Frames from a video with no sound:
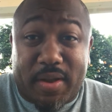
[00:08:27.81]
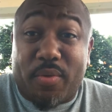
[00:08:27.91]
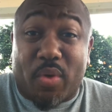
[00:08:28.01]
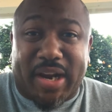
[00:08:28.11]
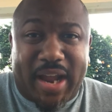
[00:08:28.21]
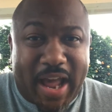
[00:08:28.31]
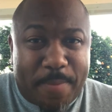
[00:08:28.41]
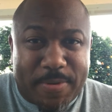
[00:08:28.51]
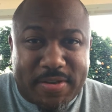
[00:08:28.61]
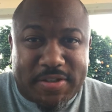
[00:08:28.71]
when it
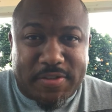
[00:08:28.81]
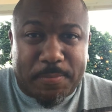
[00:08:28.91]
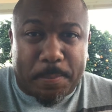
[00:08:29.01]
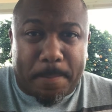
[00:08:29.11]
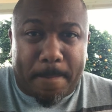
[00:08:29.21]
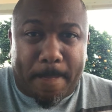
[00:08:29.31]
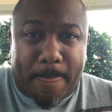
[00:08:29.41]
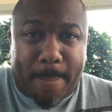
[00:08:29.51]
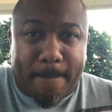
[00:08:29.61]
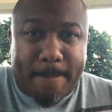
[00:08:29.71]
happens,
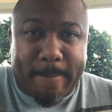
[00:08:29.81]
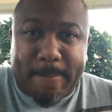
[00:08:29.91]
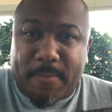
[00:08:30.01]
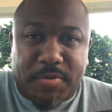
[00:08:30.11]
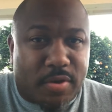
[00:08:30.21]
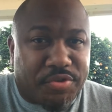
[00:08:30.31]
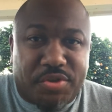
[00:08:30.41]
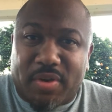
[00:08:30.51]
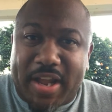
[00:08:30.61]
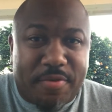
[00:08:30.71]
don't you
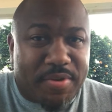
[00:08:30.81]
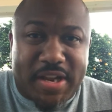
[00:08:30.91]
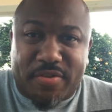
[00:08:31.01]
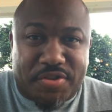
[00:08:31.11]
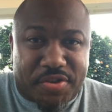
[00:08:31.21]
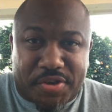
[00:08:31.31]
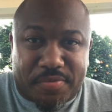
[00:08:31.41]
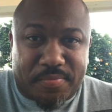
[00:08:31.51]
let him kneel to you.